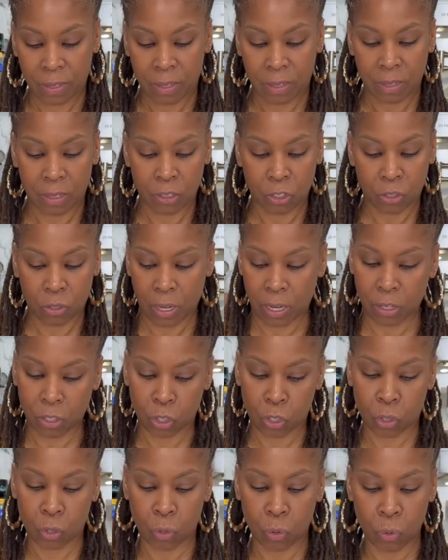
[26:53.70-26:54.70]
Let's try to
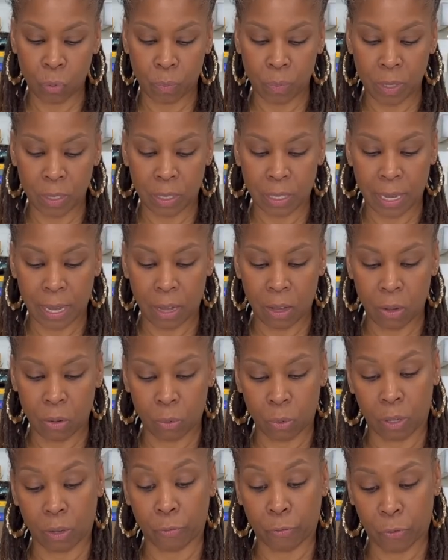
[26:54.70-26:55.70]
scoop this
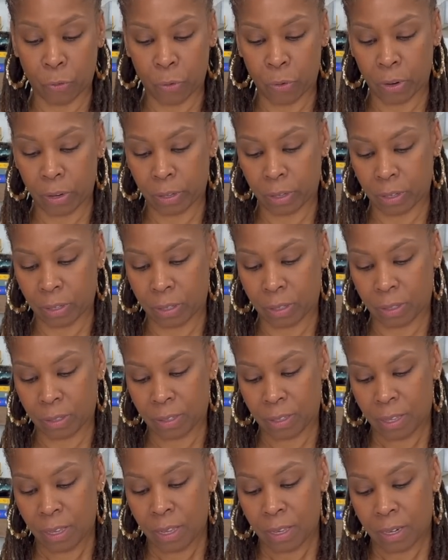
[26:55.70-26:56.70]
out with a fork.
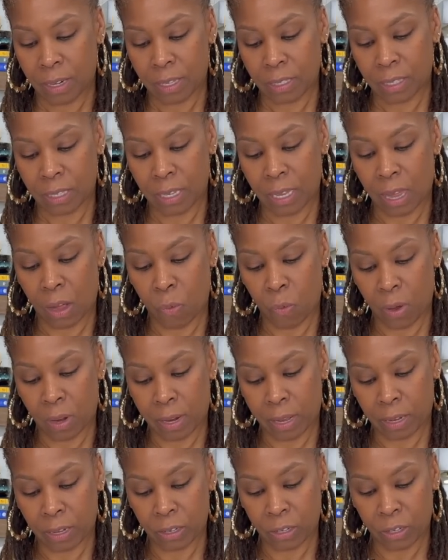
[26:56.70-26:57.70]
Let's see how
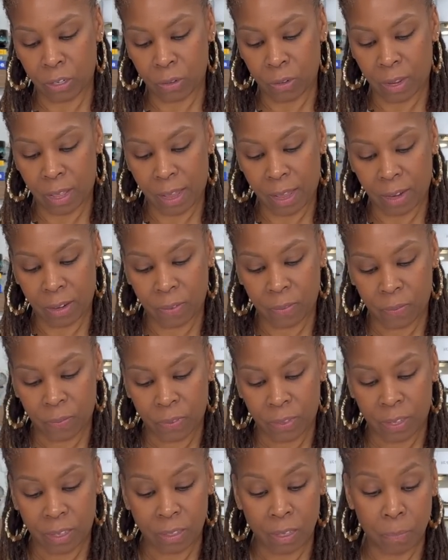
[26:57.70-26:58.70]
well I can do that.
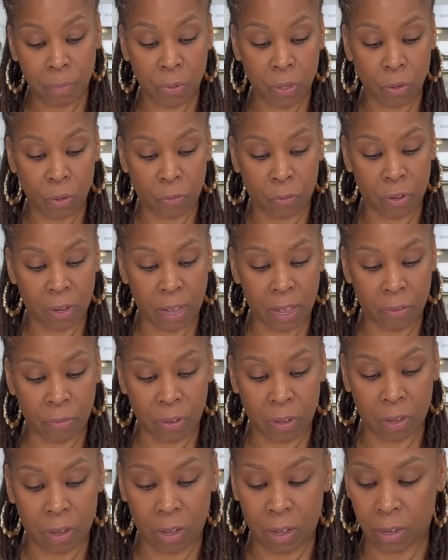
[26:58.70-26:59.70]
It's a beautiful
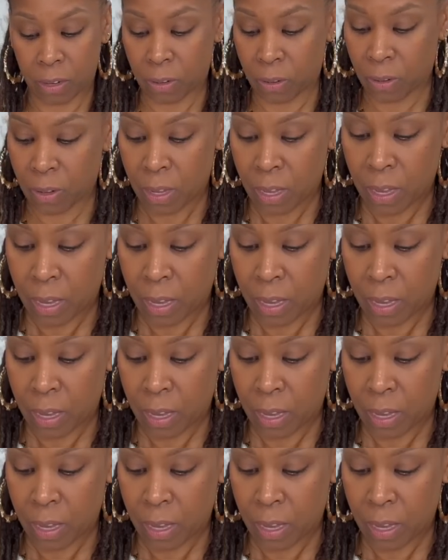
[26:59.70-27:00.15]
avocado.